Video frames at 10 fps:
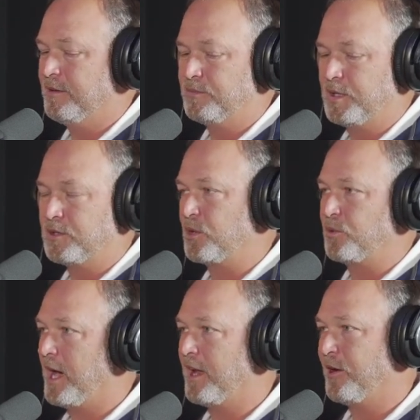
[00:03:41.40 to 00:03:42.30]
There's no
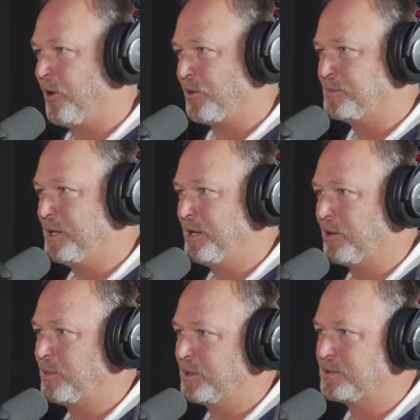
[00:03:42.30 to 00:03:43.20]
doubt it'll always be
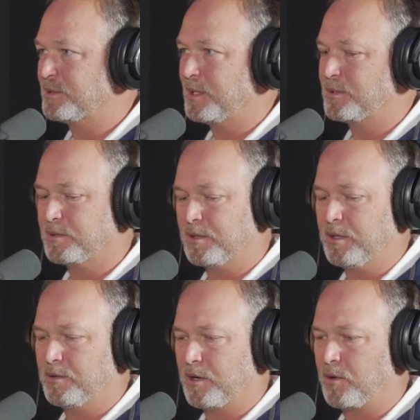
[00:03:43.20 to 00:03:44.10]
here because it's such
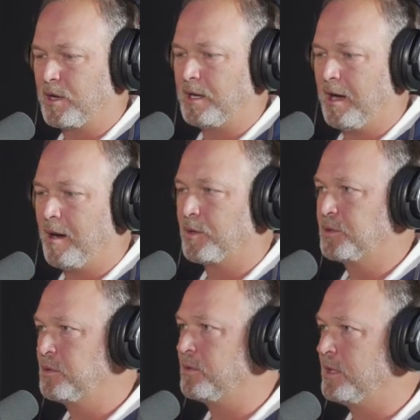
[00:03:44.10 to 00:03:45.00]
a great
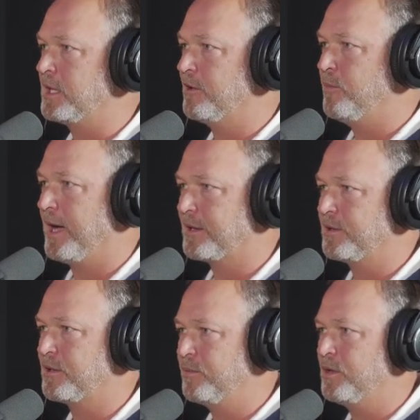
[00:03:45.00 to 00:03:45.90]
opportunity to give back
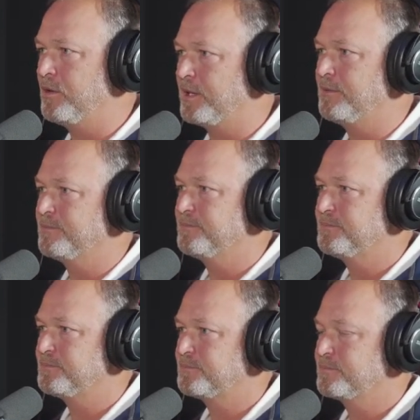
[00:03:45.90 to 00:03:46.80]
to the community.
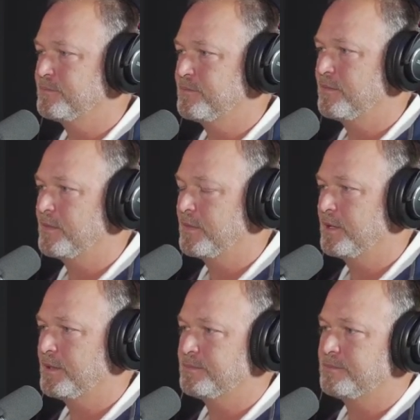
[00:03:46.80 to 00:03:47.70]
Yeah, it really
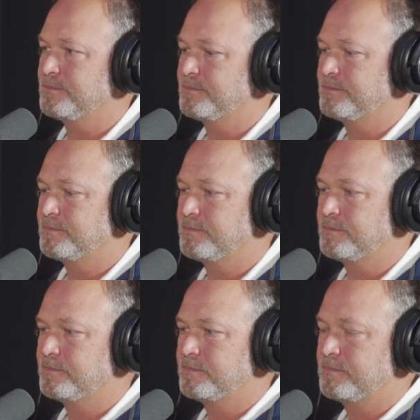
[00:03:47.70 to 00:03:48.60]
is.
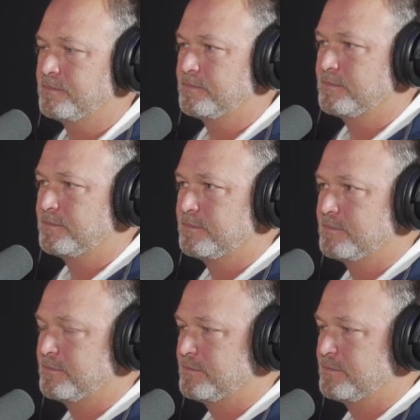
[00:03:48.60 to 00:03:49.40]
And I say it a lot on this